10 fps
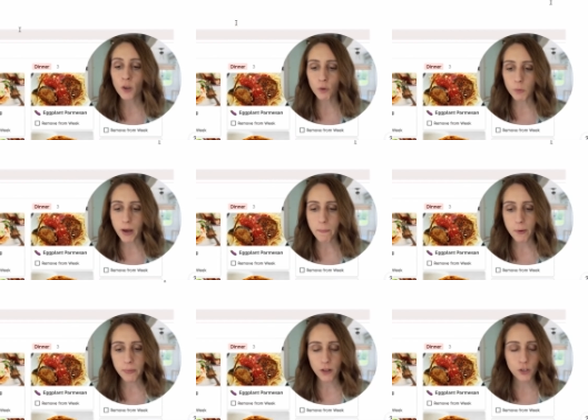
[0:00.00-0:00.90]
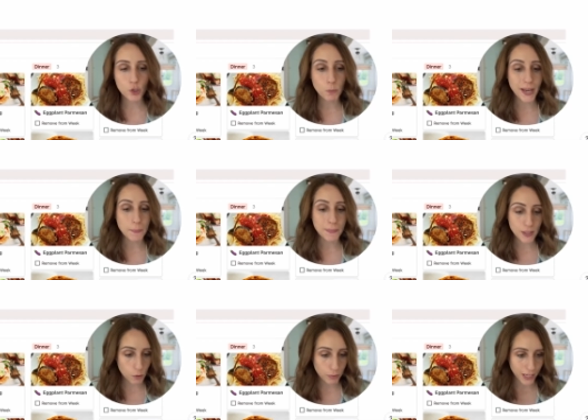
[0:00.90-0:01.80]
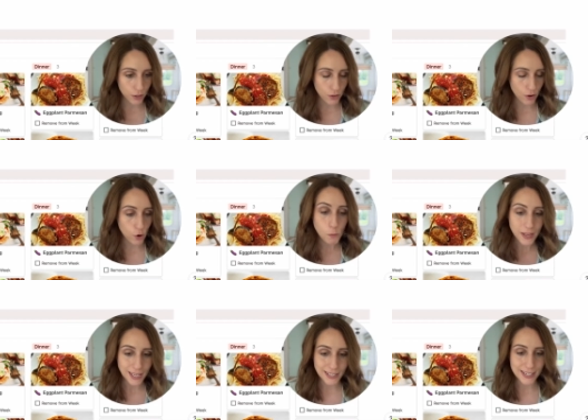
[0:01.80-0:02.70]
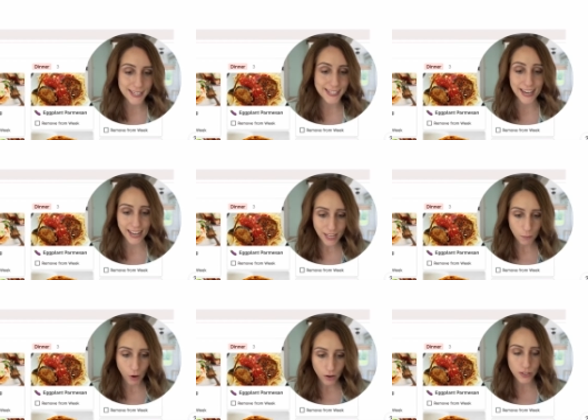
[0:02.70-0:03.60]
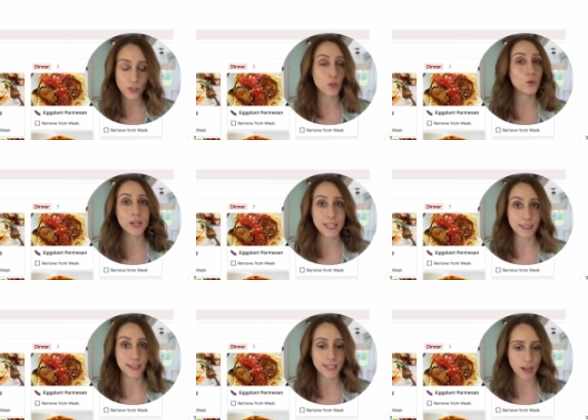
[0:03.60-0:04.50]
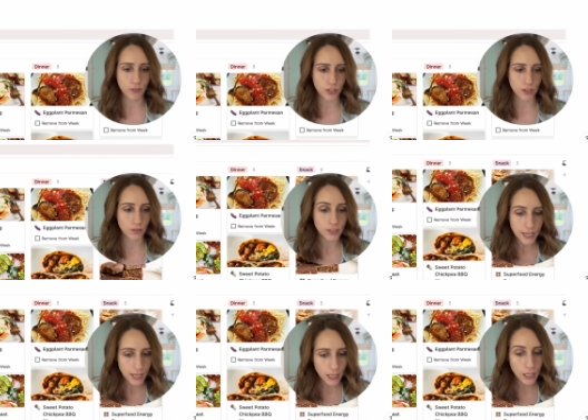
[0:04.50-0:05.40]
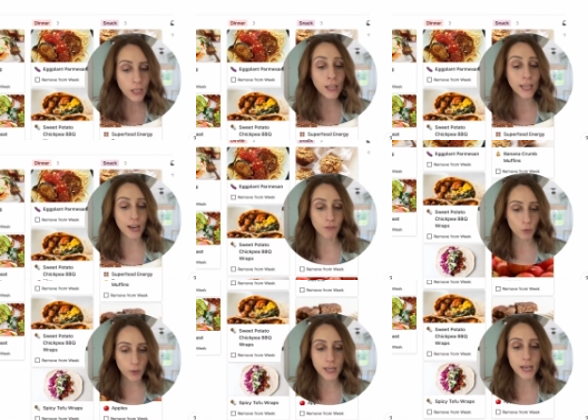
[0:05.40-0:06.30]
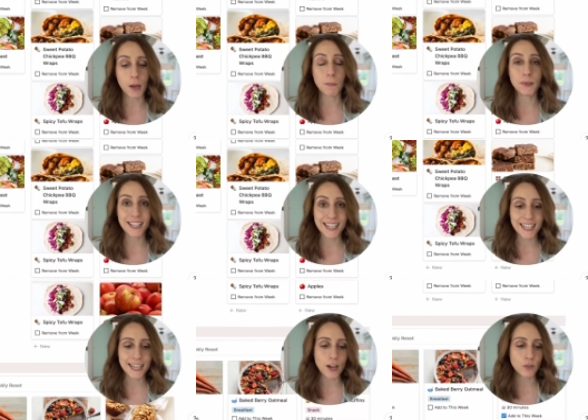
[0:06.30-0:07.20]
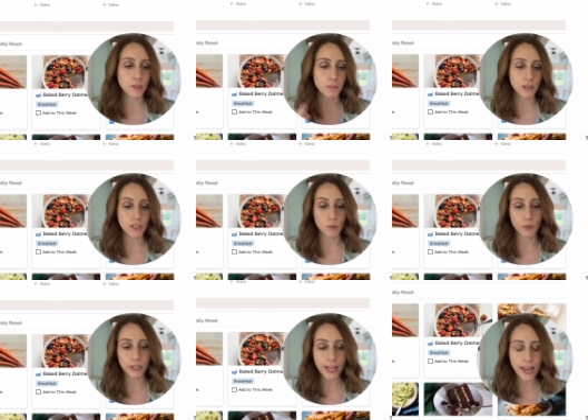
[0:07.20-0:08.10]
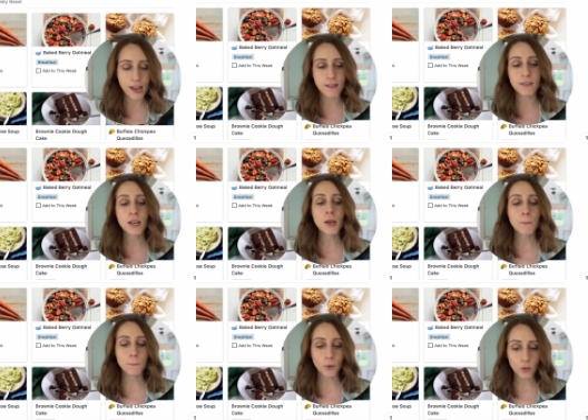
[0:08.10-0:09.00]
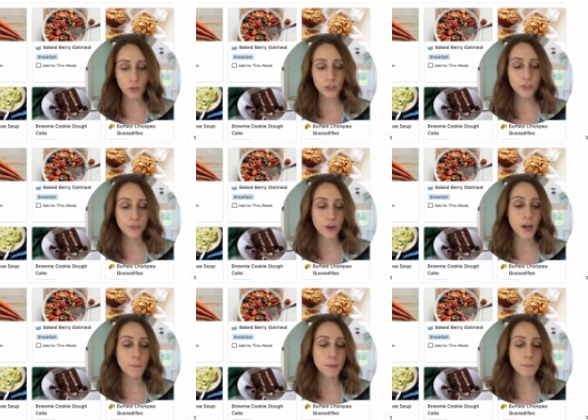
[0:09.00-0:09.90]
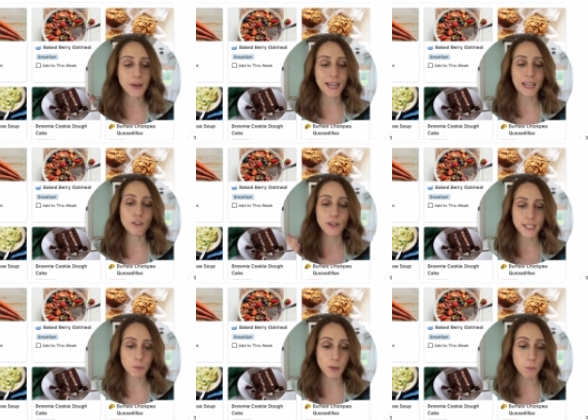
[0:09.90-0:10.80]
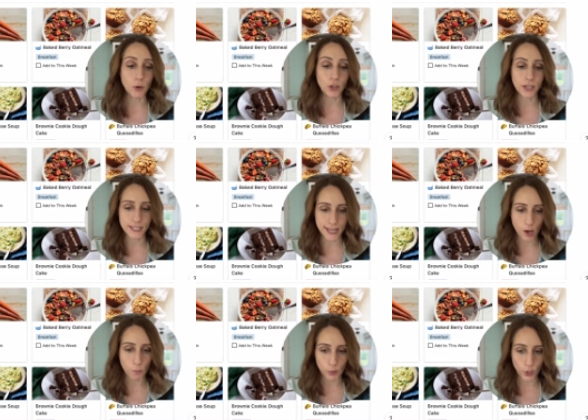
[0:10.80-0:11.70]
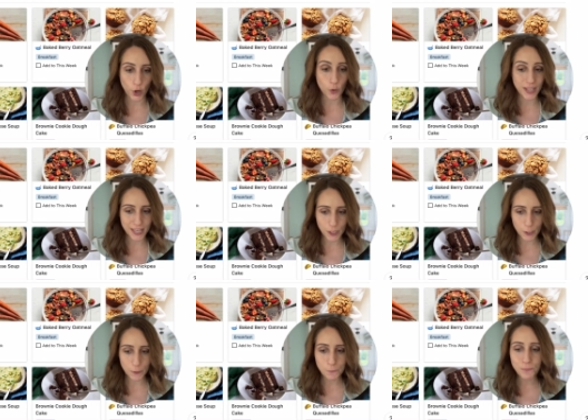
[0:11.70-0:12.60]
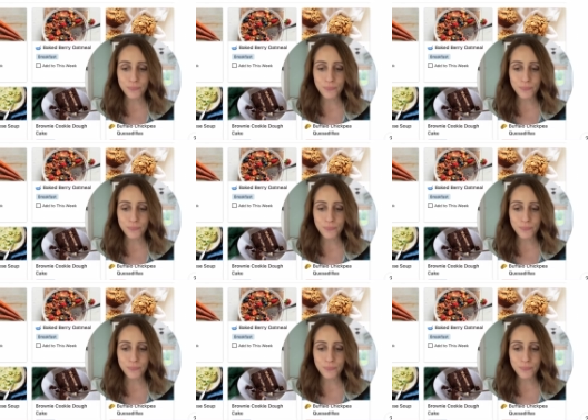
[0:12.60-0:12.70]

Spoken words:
We'll pop up here to my meal planner though, because I am also in this every single day and every week. I'm planning out the meals that we're going to have, pulled from my recipe book down below here.